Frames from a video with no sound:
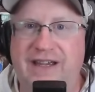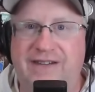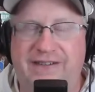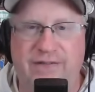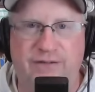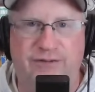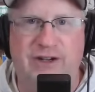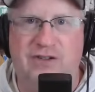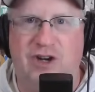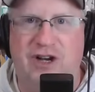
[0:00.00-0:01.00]
7
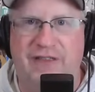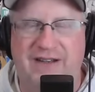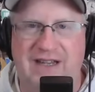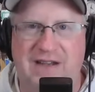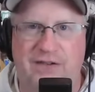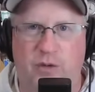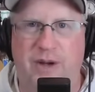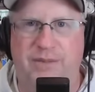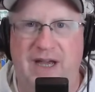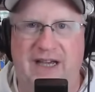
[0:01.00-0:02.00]
feet tall, that Davis
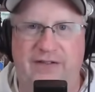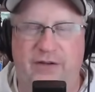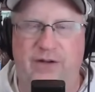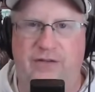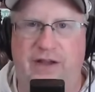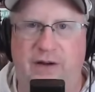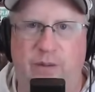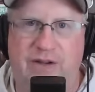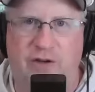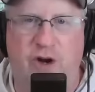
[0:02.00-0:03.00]
Webb guy. So he's like
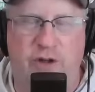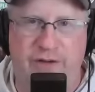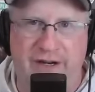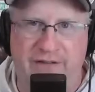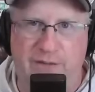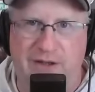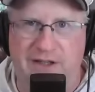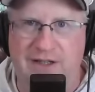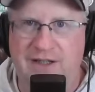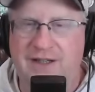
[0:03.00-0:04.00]
way taller than
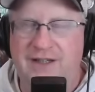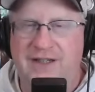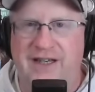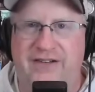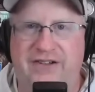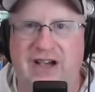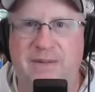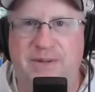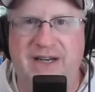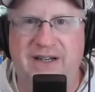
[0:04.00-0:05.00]
everybody. And
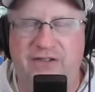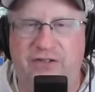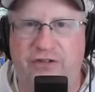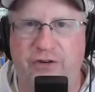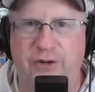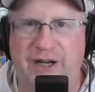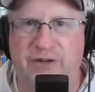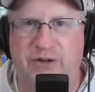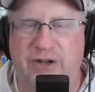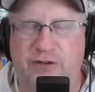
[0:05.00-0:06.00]
Sean Payton is chewing
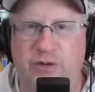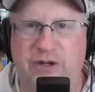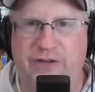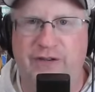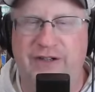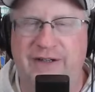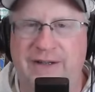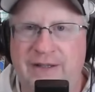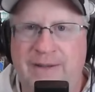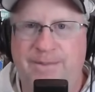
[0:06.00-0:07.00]
out Russell Wilson. And
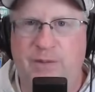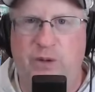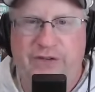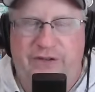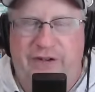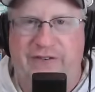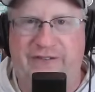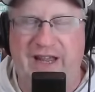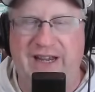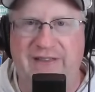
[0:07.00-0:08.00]
Wilson's just
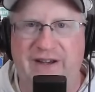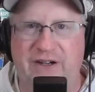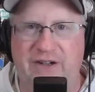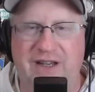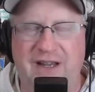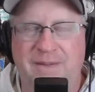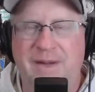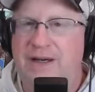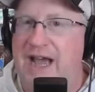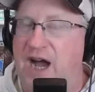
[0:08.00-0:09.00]
standing there.
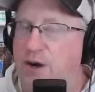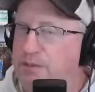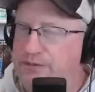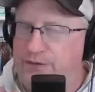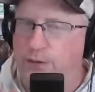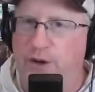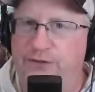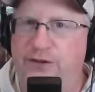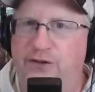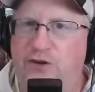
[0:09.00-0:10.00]
Now, to
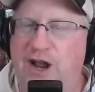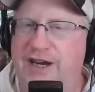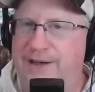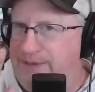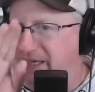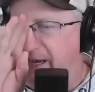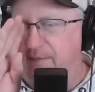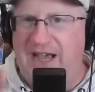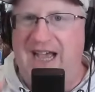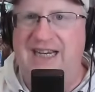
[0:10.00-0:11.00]
Wilson's credit, he
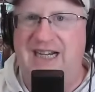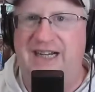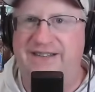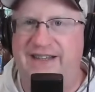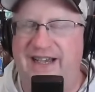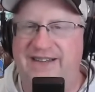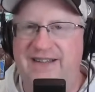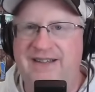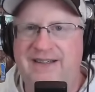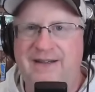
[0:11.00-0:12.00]
kept eye contact.
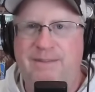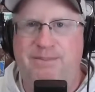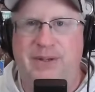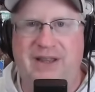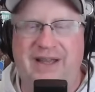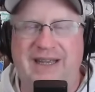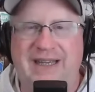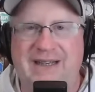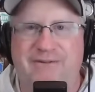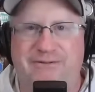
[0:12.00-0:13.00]
But,
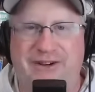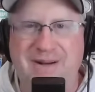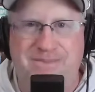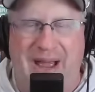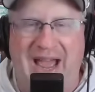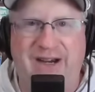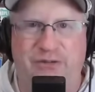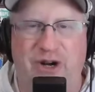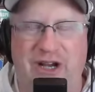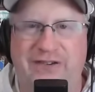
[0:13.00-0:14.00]
like, fight back,
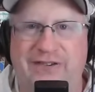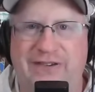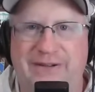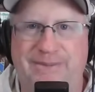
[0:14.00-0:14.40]
Russ.